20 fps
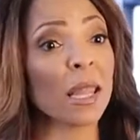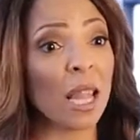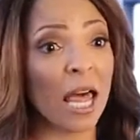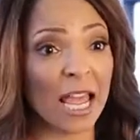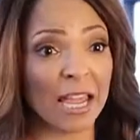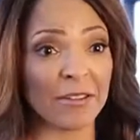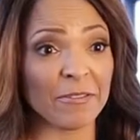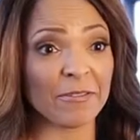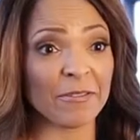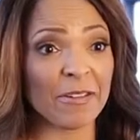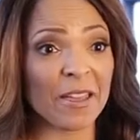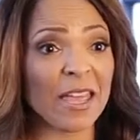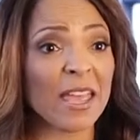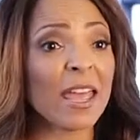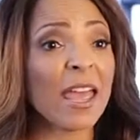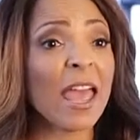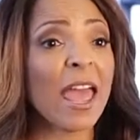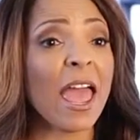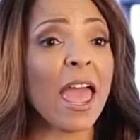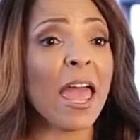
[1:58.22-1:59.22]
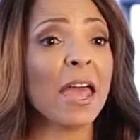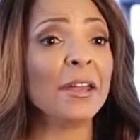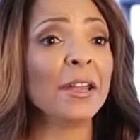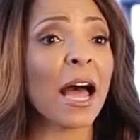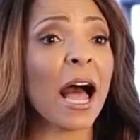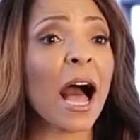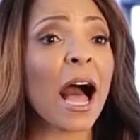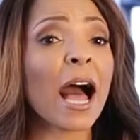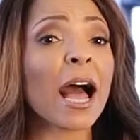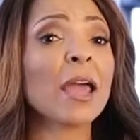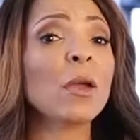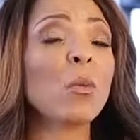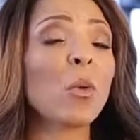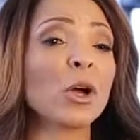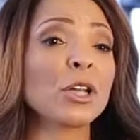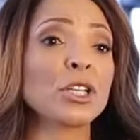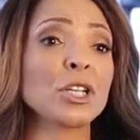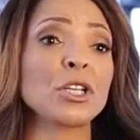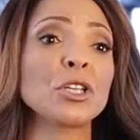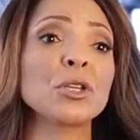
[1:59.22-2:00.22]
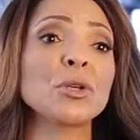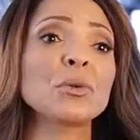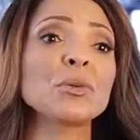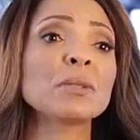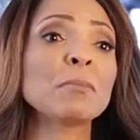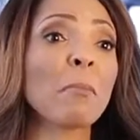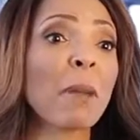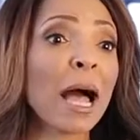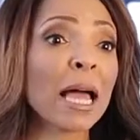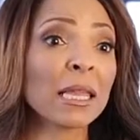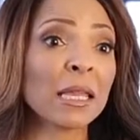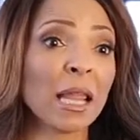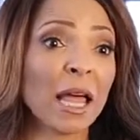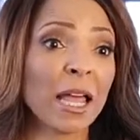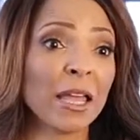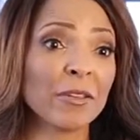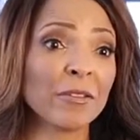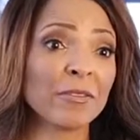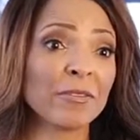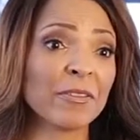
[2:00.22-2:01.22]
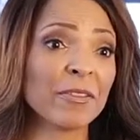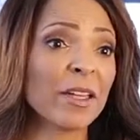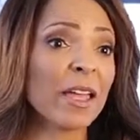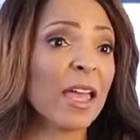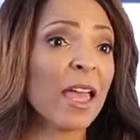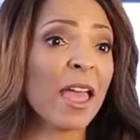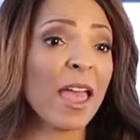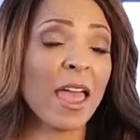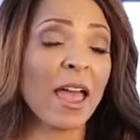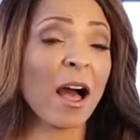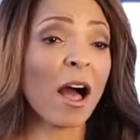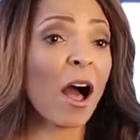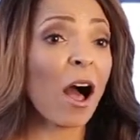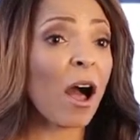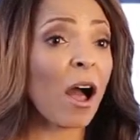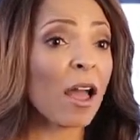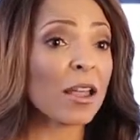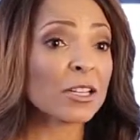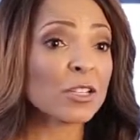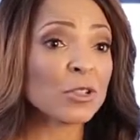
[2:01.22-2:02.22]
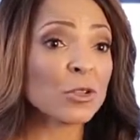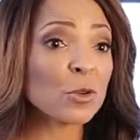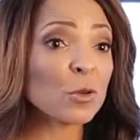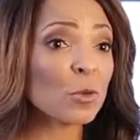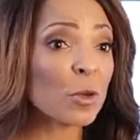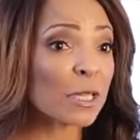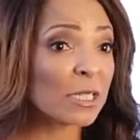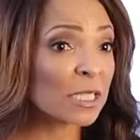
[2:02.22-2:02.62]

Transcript: life. And I want to use my life to